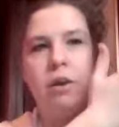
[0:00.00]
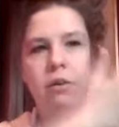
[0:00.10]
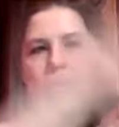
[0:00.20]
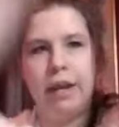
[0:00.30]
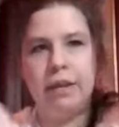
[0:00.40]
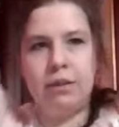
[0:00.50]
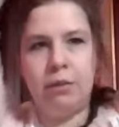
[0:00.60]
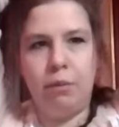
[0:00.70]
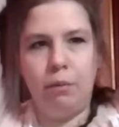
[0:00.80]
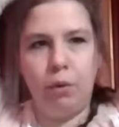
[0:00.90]
right?
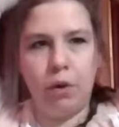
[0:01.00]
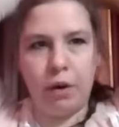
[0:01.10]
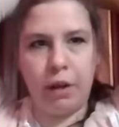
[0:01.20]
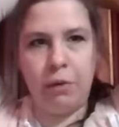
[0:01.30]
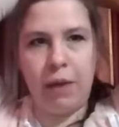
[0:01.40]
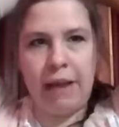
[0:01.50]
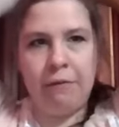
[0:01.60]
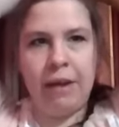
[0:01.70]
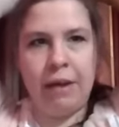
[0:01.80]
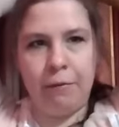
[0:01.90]
So the more you
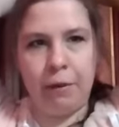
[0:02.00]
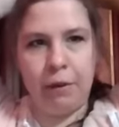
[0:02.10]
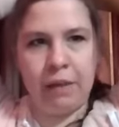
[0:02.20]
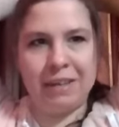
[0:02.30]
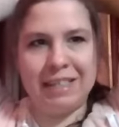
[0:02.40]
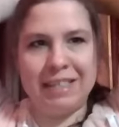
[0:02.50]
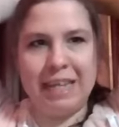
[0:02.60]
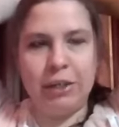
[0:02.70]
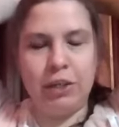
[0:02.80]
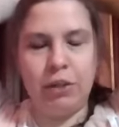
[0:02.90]
have that feeling of
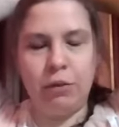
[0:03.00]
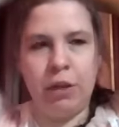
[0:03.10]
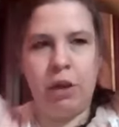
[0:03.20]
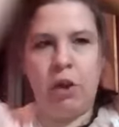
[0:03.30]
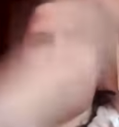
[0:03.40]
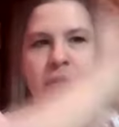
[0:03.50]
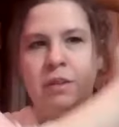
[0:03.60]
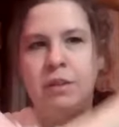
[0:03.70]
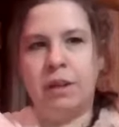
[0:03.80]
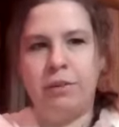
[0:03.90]
extension through the arms,
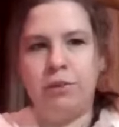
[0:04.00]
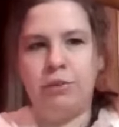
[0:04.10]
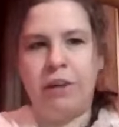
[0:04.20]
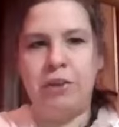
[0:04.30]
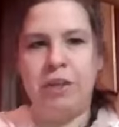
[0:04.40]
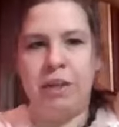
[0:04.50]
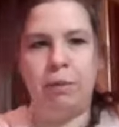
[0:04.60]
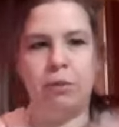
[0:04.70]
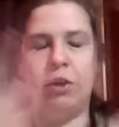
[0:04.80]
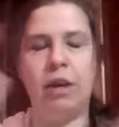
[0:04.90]
it's going to stretch
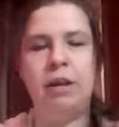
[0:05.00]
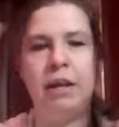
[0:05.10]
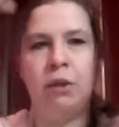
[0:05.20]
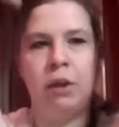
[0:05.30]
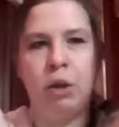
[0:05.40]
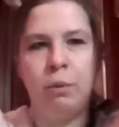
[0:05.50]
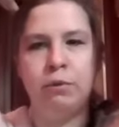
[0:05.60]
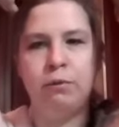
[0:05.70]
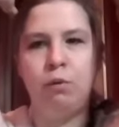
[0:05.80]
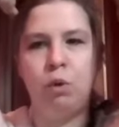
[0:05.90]
deeper. So you got to take your
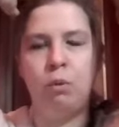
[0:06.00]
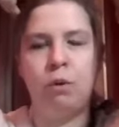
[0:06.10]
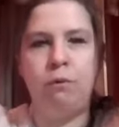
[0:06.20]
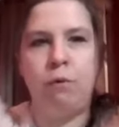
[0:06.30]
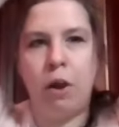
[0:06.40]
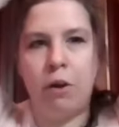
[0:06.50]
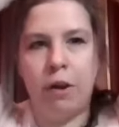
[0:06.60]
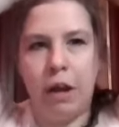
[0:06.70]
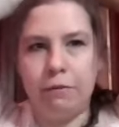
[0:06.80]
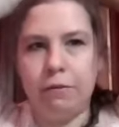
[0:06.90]
elbows forward far
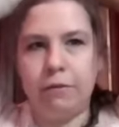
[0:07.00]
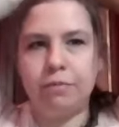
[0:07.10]
enough